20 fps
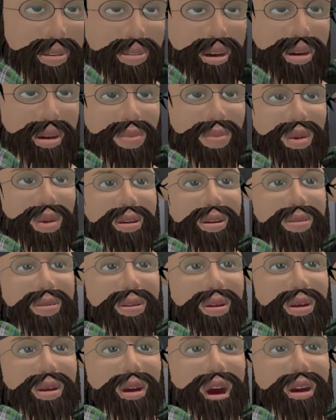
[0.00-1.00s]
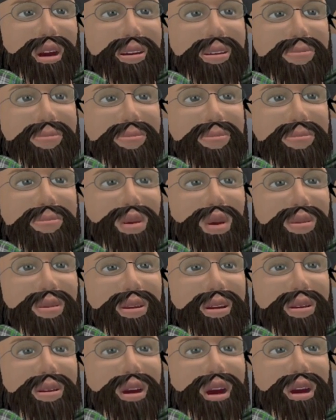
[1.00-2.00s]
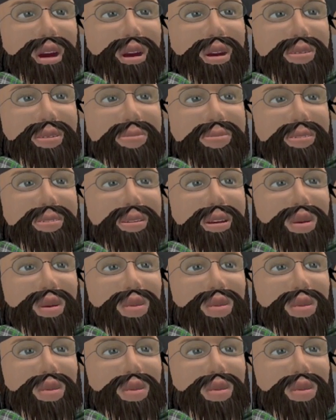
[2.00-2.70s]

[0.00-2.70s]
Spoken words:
I am no mind reader, and I don't have time to